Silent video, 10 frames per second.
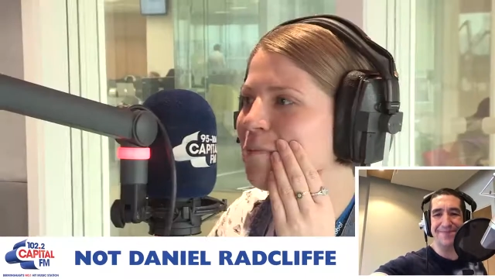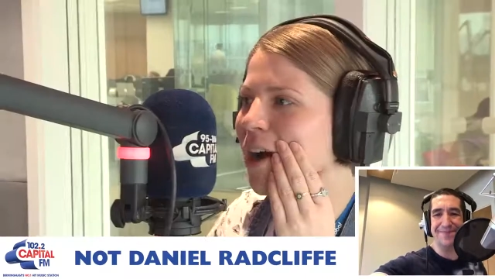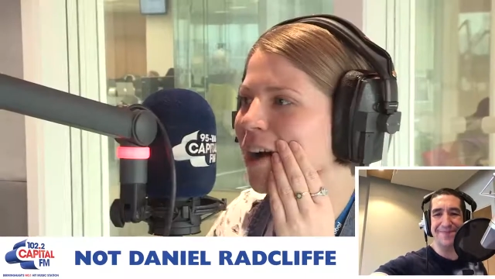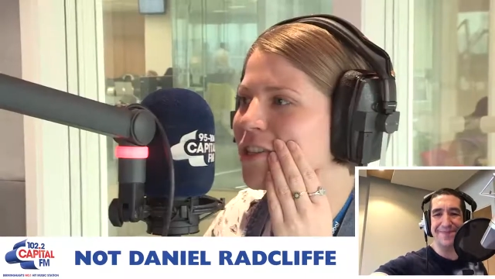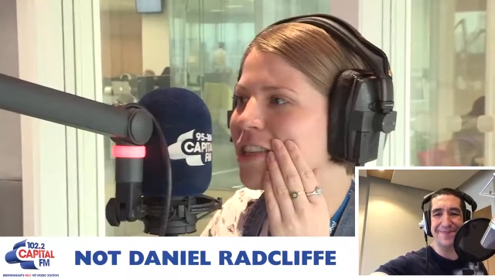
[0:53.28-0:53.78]

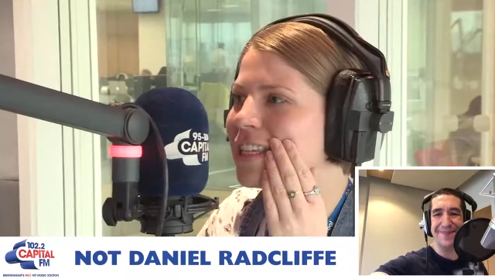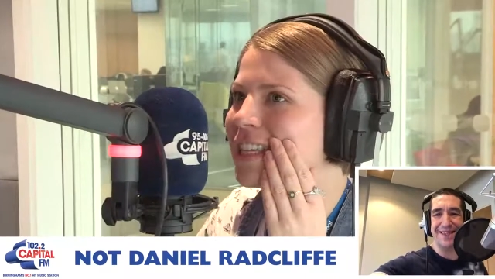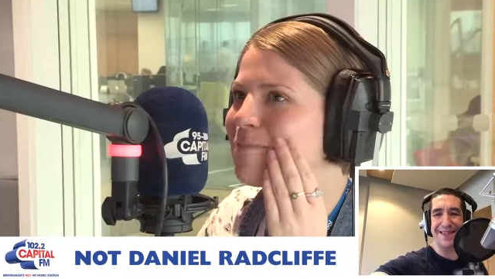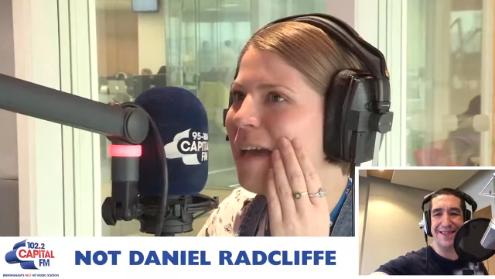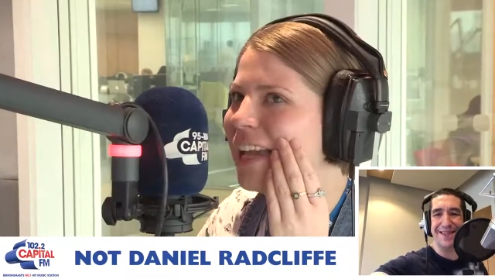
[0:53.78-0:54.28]
Speaker 1: much. This
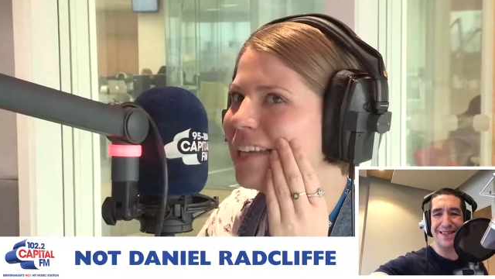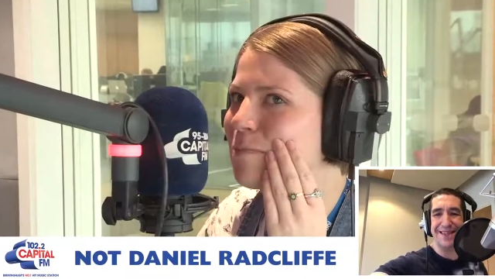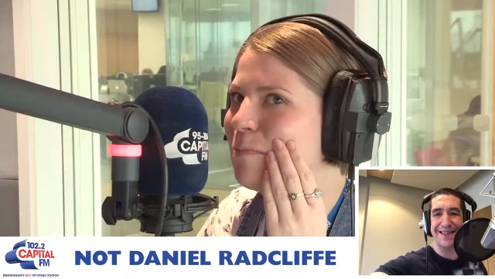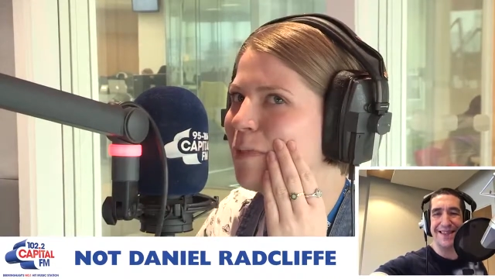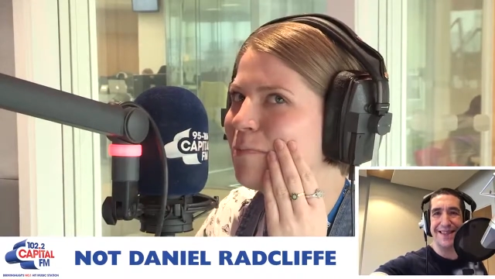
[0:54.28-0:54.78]
has made
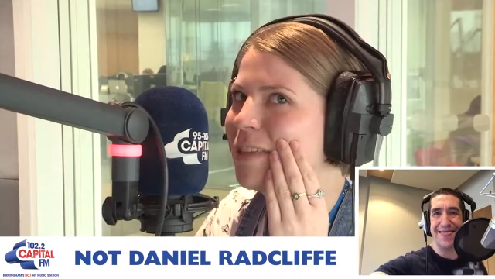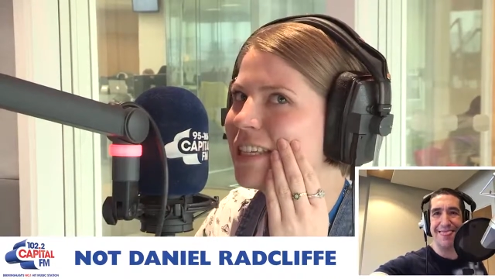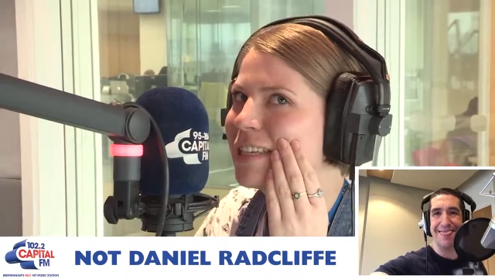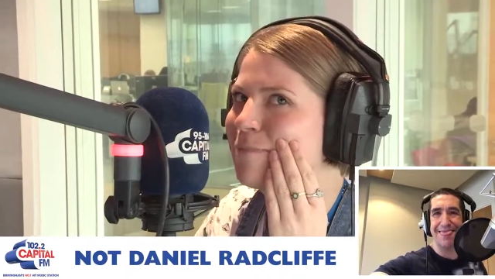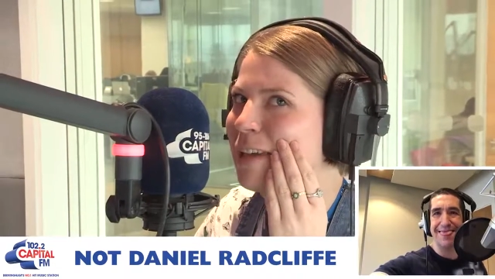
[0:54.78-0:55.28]
this
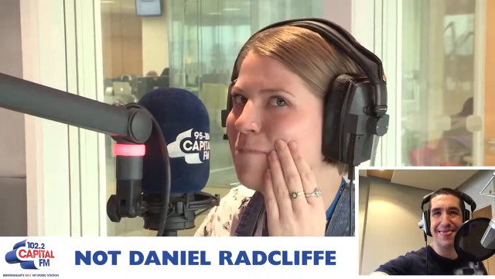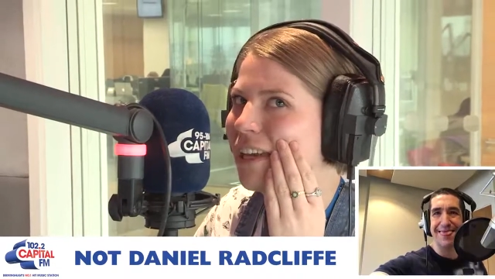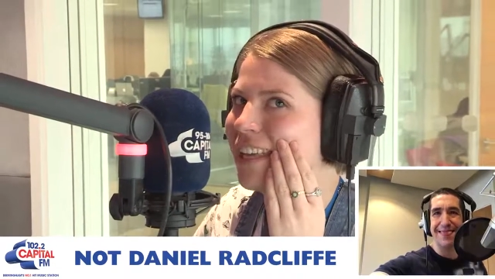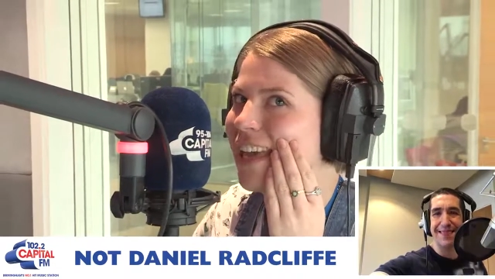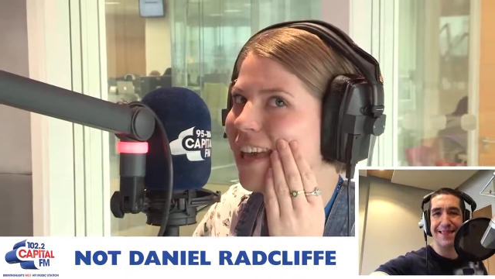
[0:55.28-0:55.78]
has made my
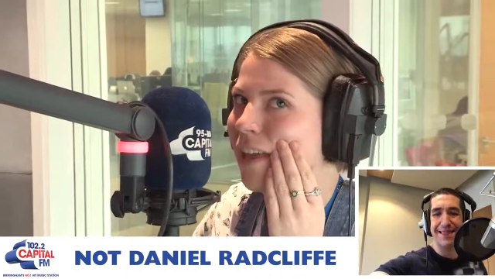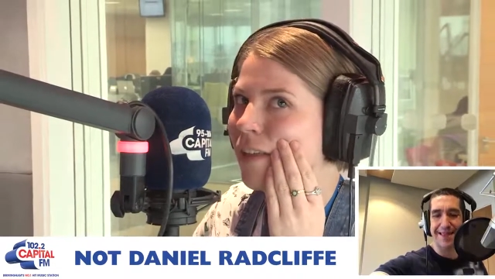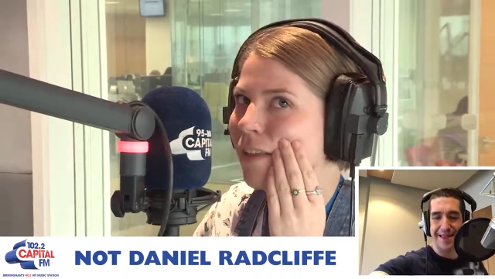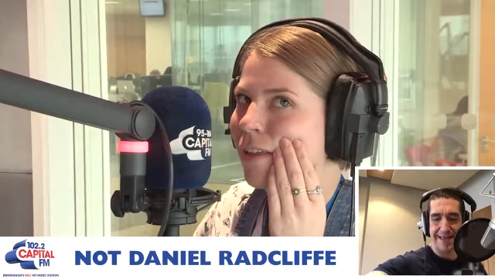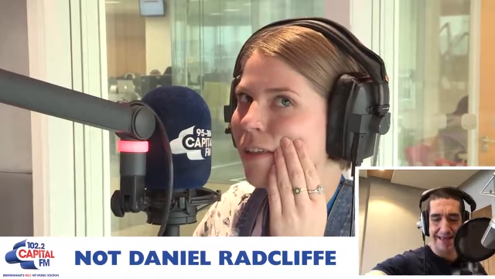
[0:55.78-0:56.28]
year.
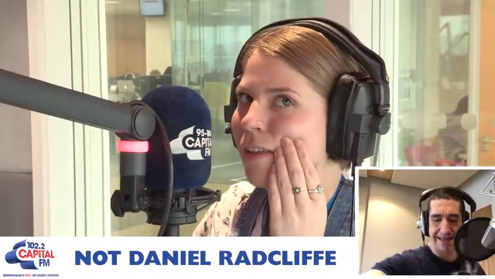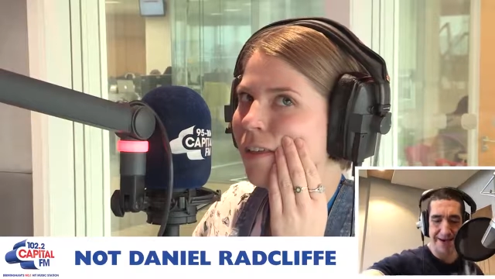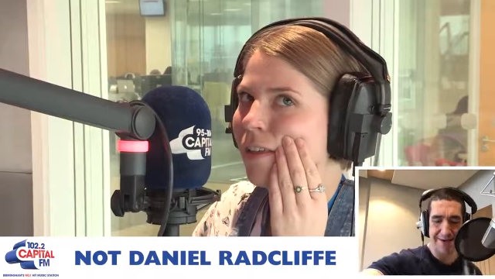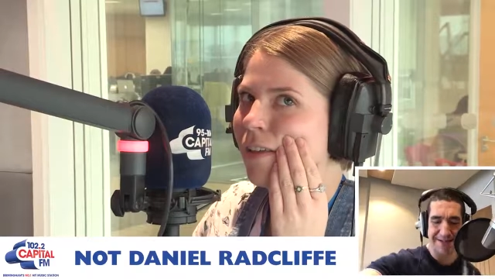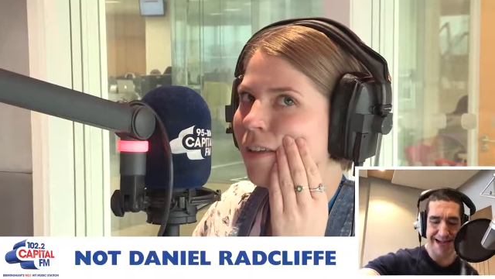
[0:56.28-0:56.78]

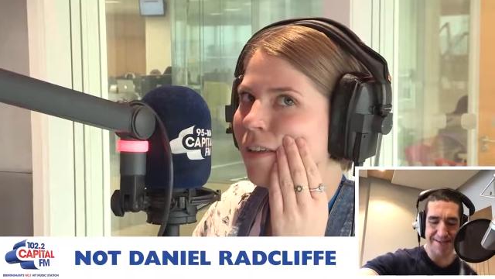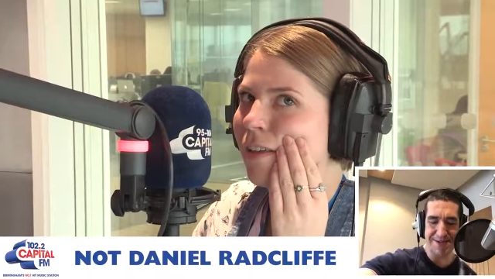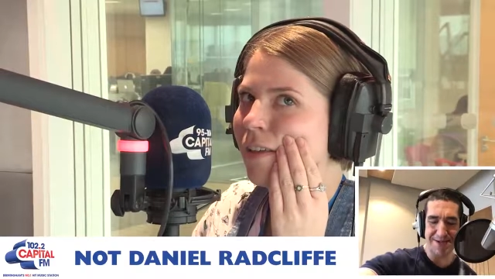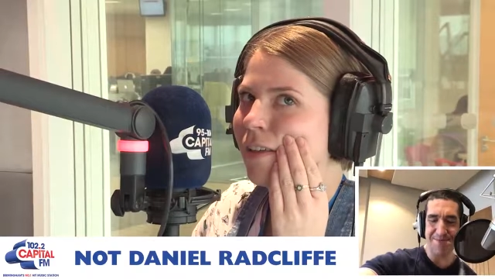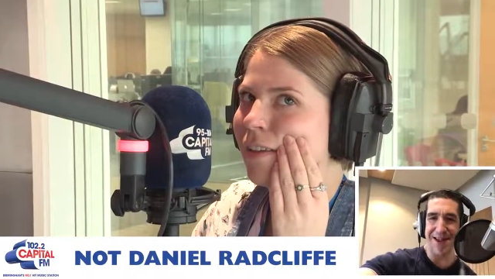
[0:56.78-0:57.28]
Speaker 2: Oh, it's an
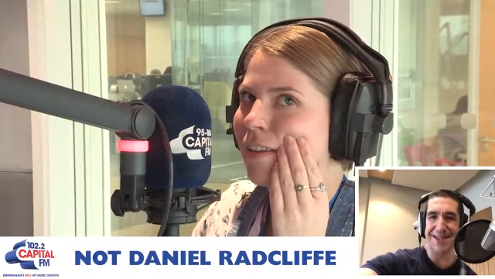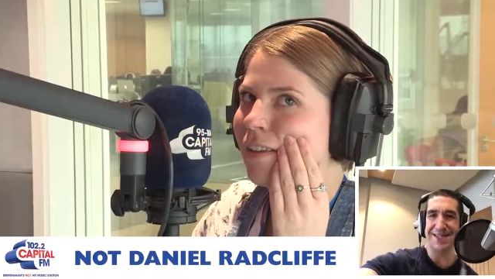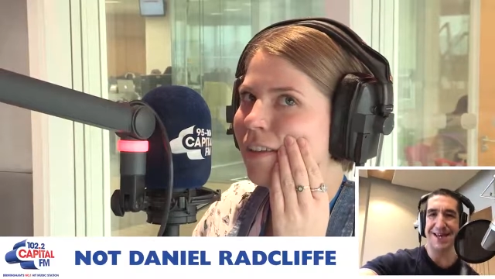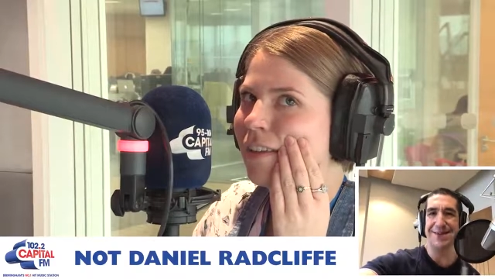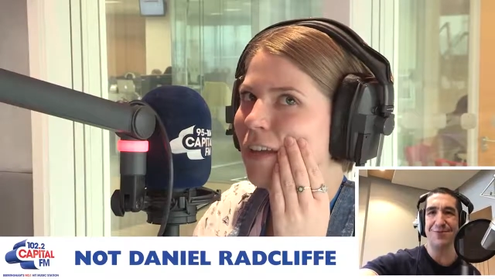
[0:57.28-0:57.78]
absolute
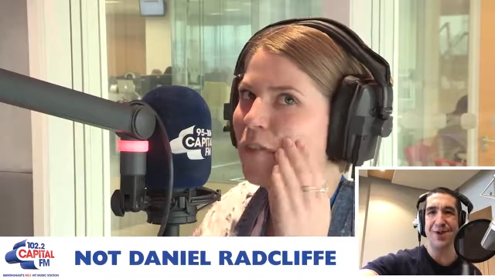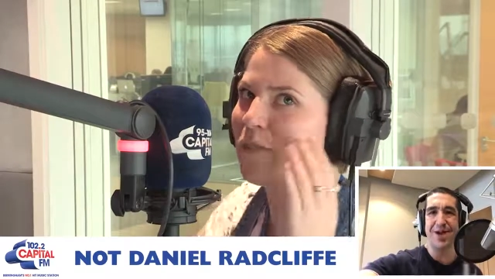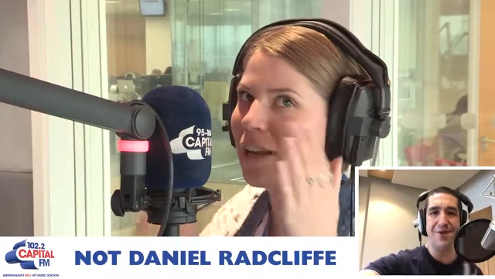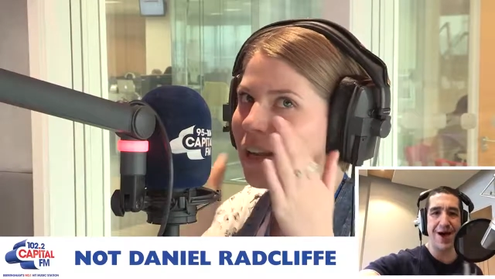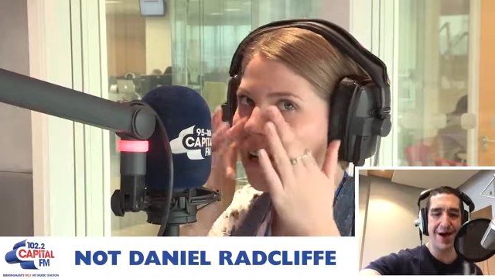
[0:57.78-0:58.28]
pleasure. What I
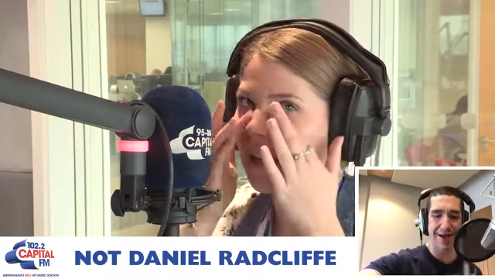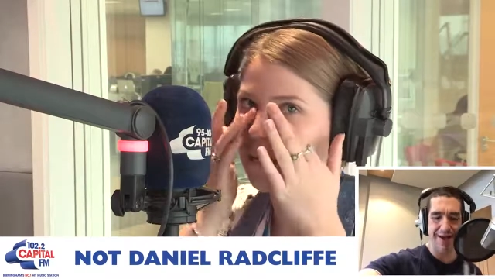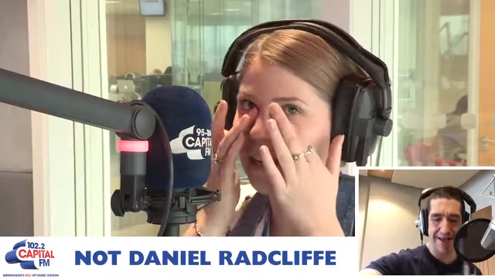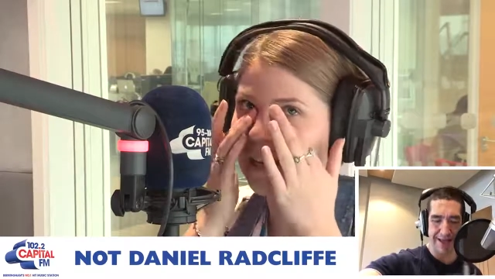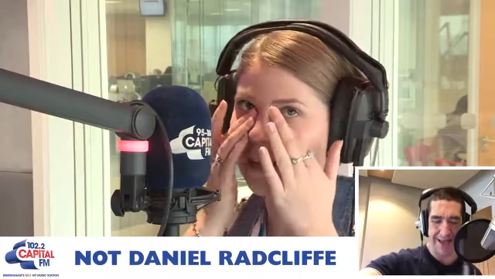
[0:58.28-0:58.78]
feel, you, uh...
Speaker 1: I
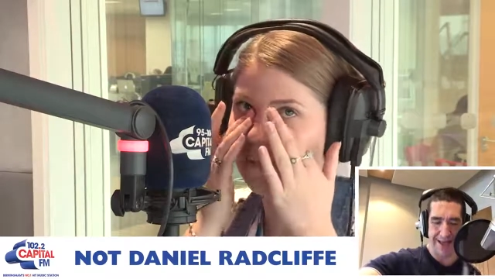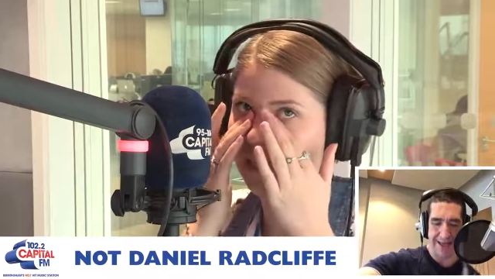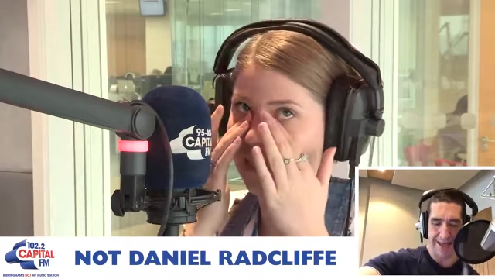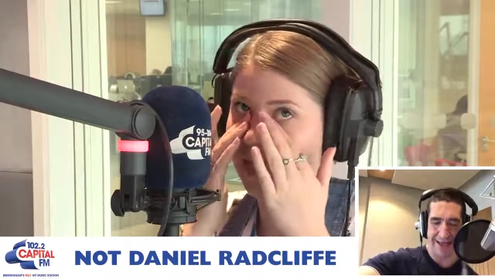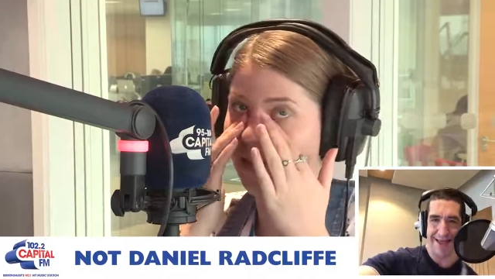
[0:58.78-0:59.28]
feel a little
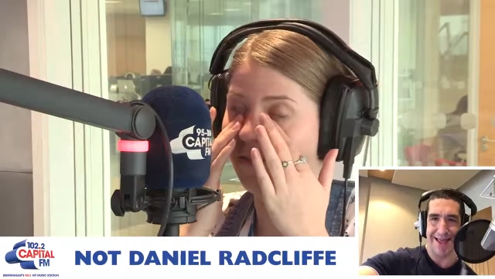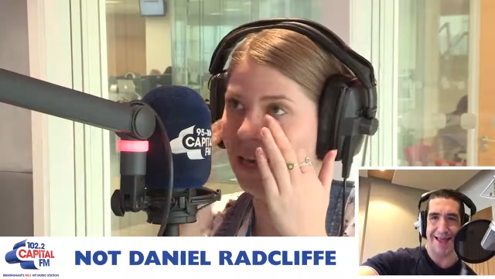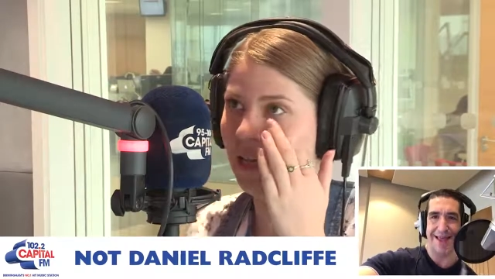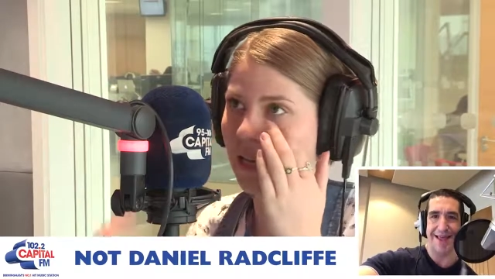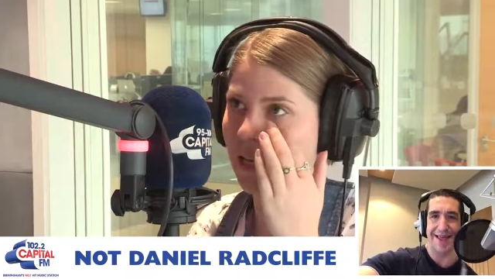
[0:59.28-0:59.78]
bit teary.